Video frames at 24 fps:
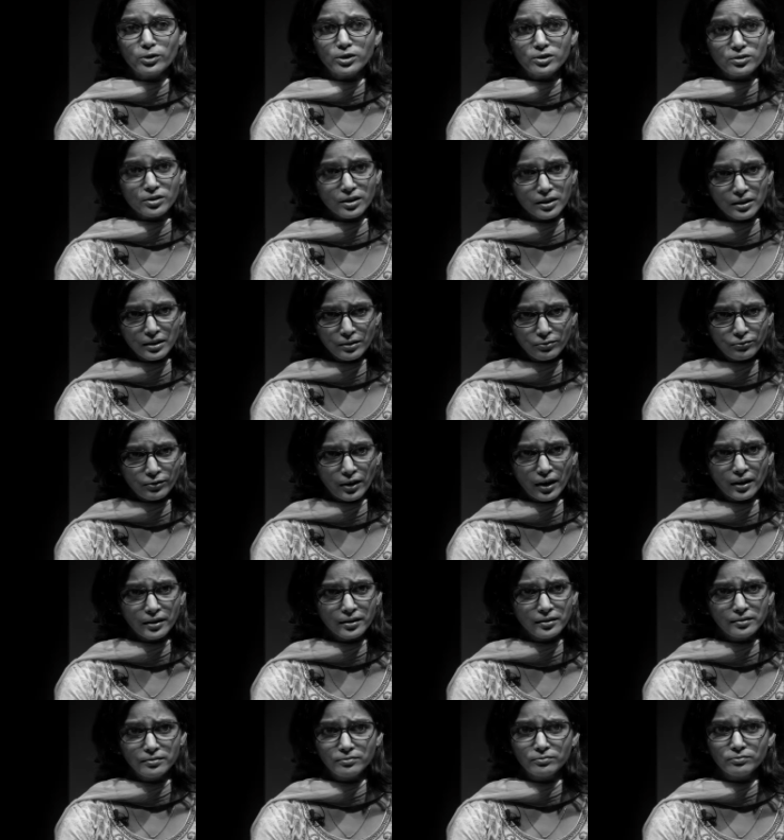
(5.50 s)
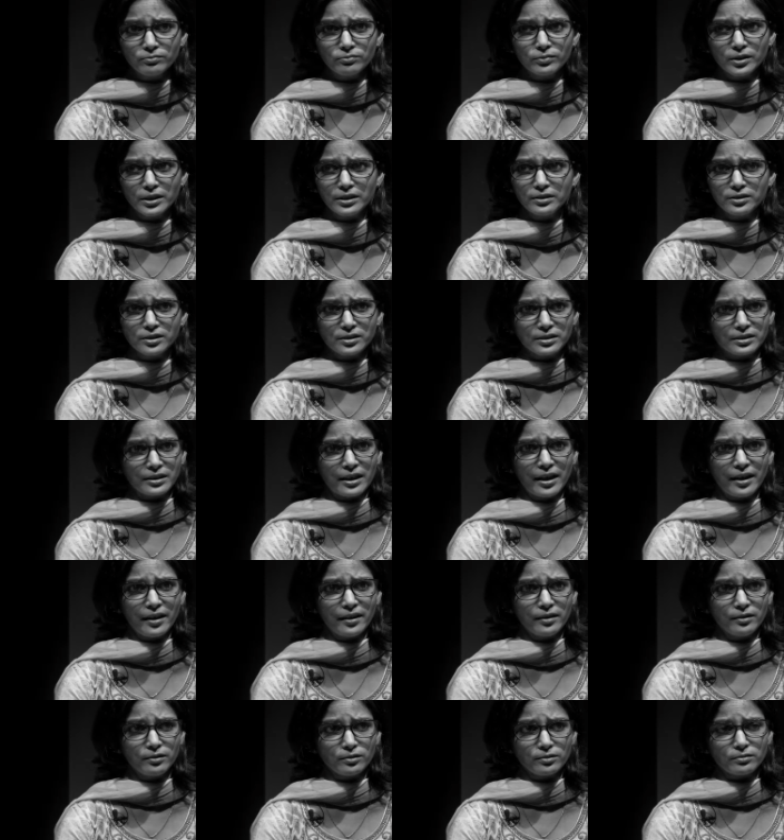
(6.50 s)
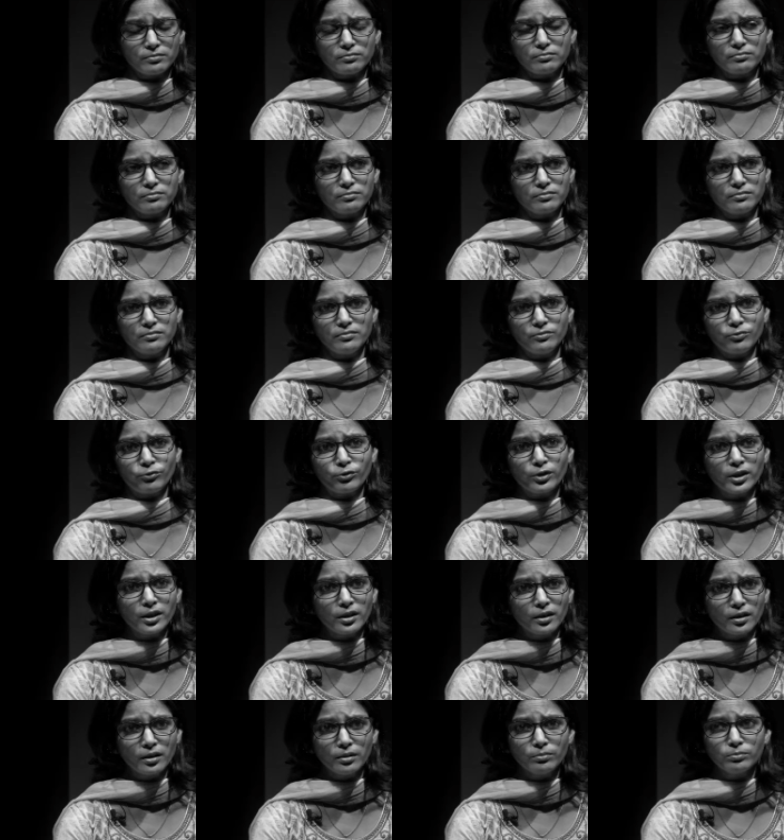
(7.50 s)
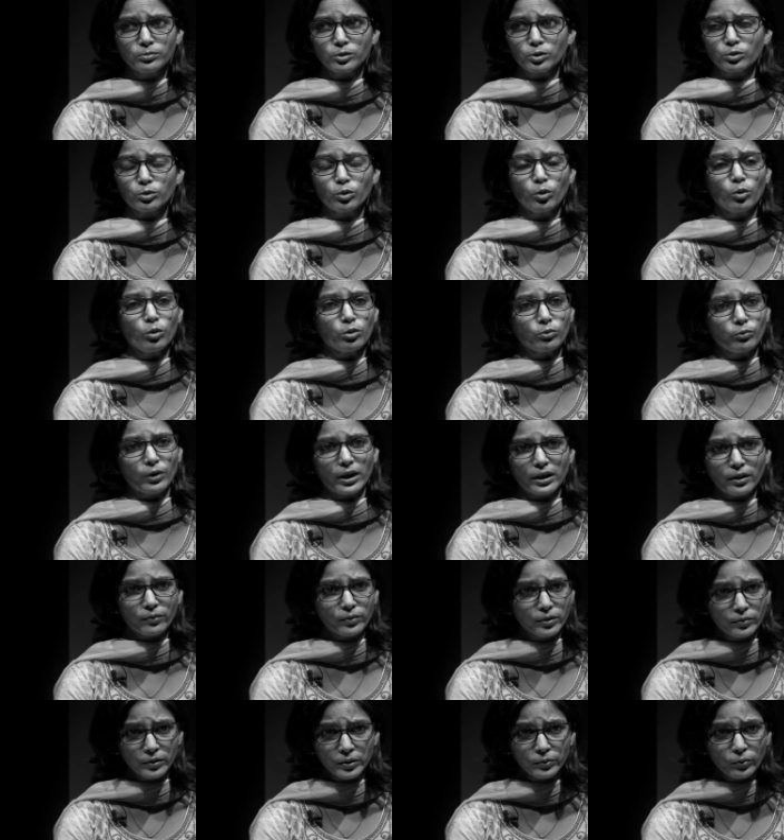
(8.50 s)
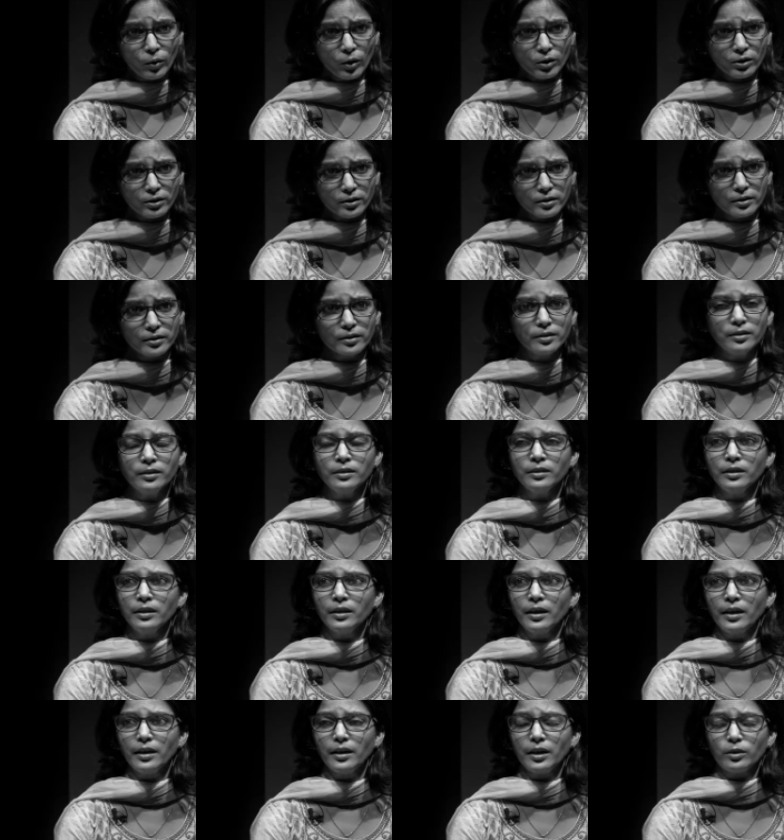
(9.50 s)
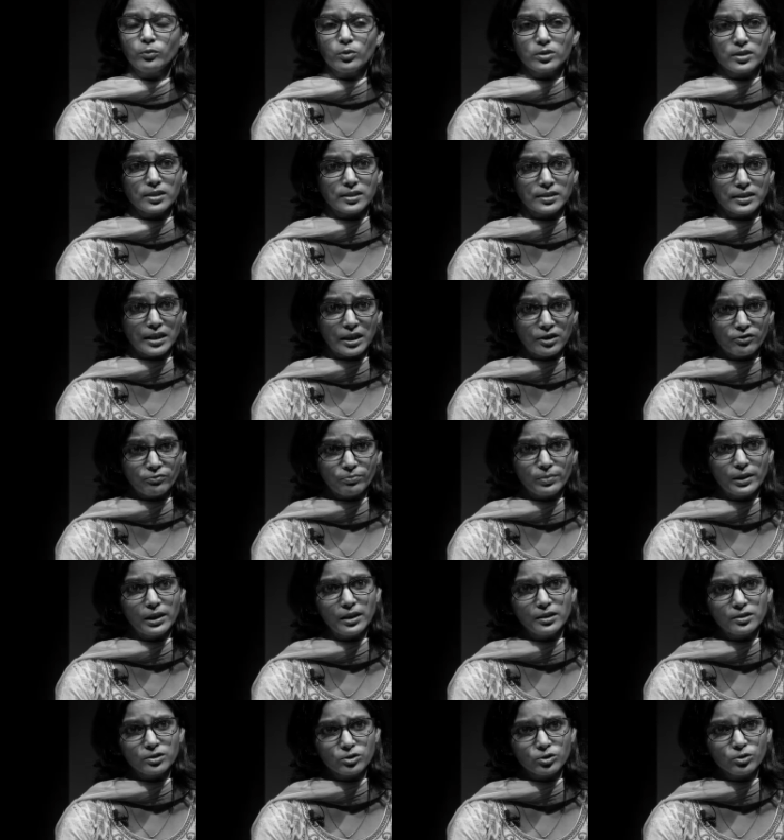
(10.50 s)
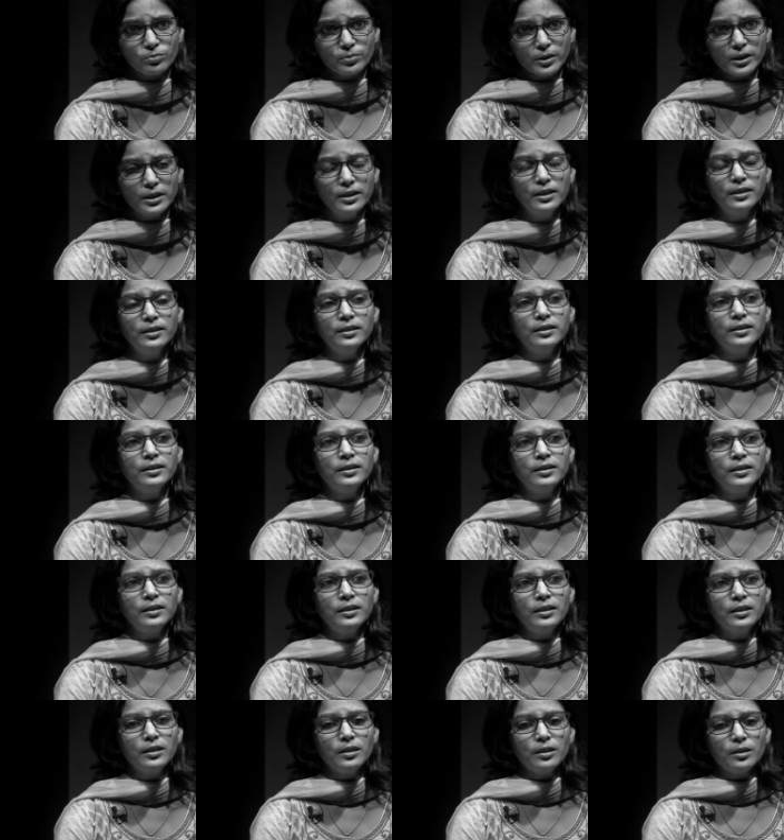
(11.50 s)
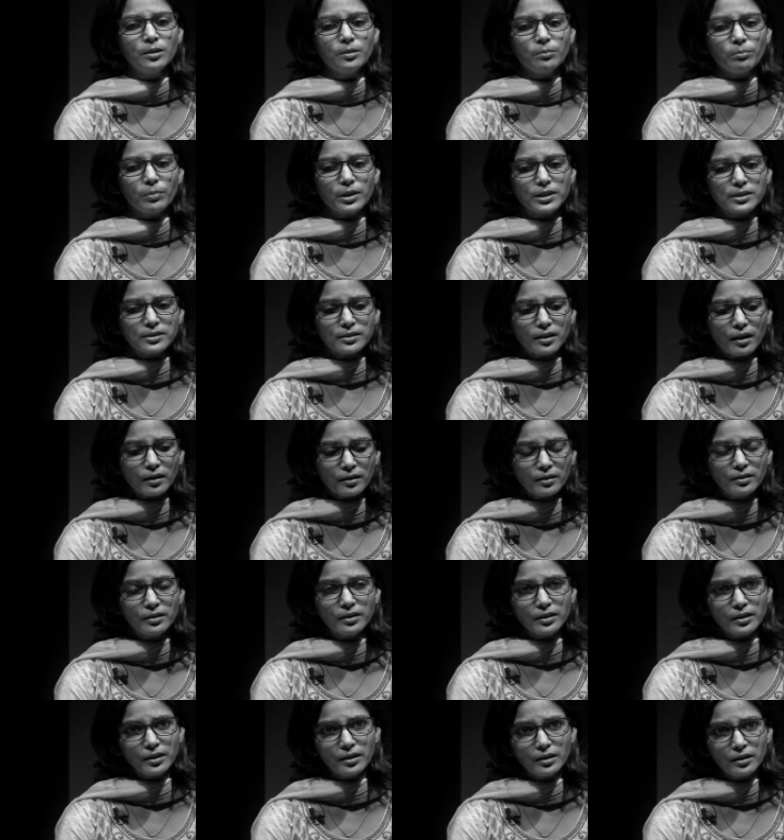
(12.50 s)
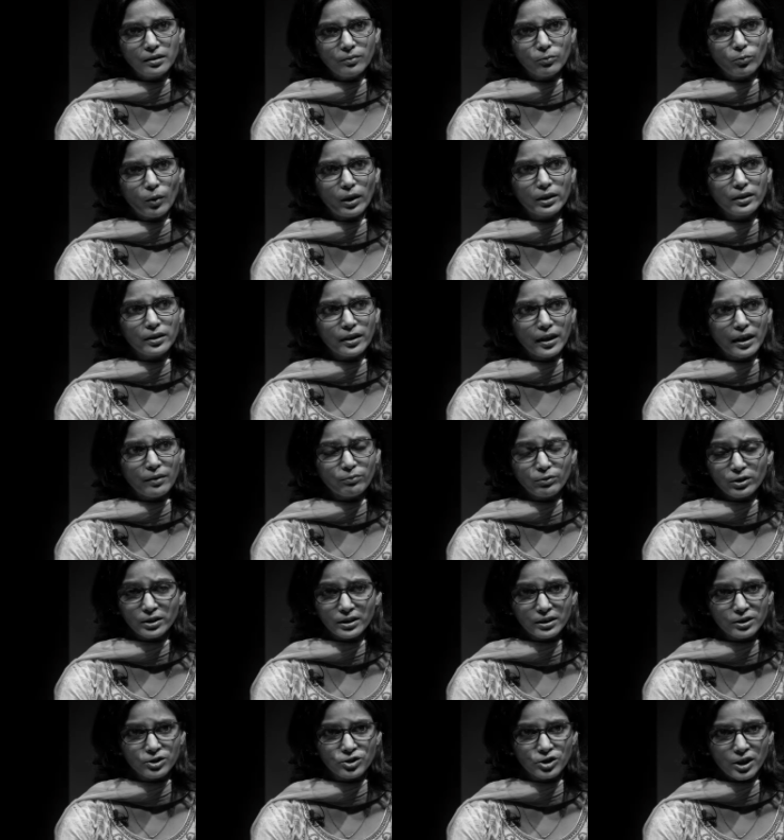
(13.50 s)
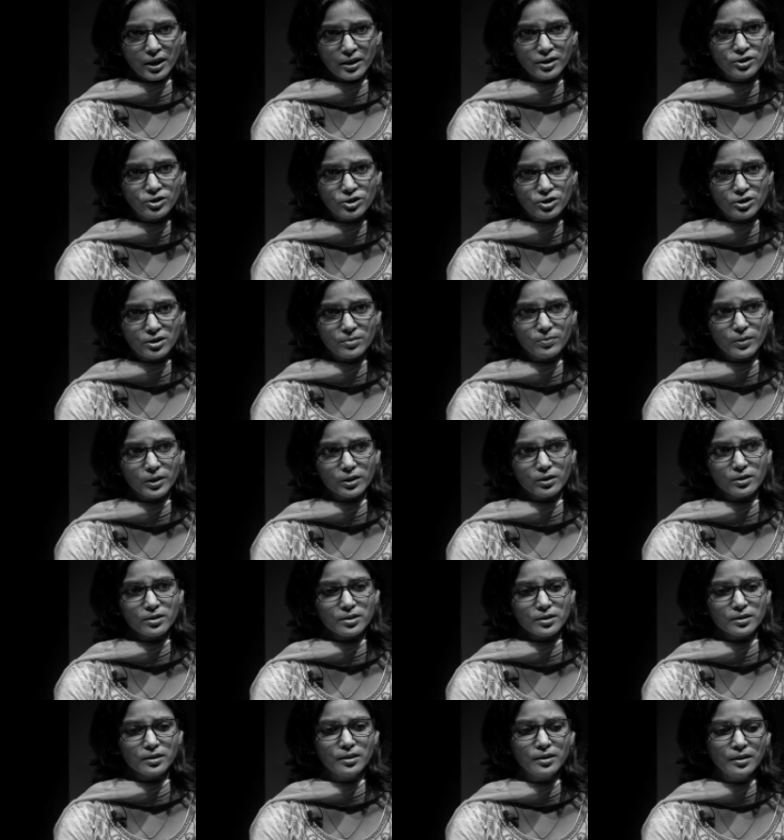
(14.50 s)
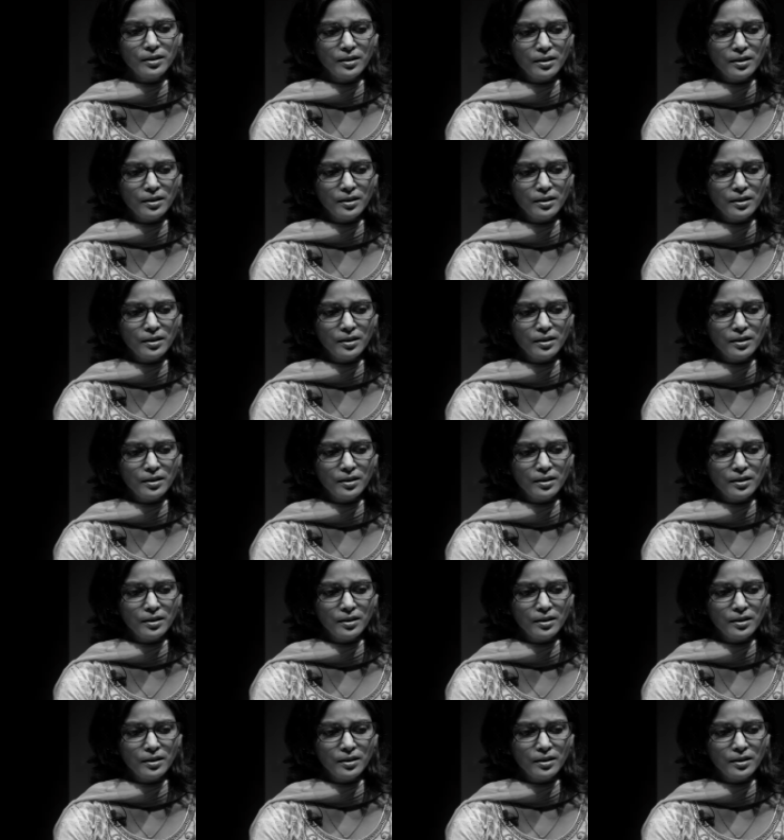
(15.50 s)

was really fun. We just had freedom to go wherever we wanted. It was a safe place to be. But suddenly, one day everything changed because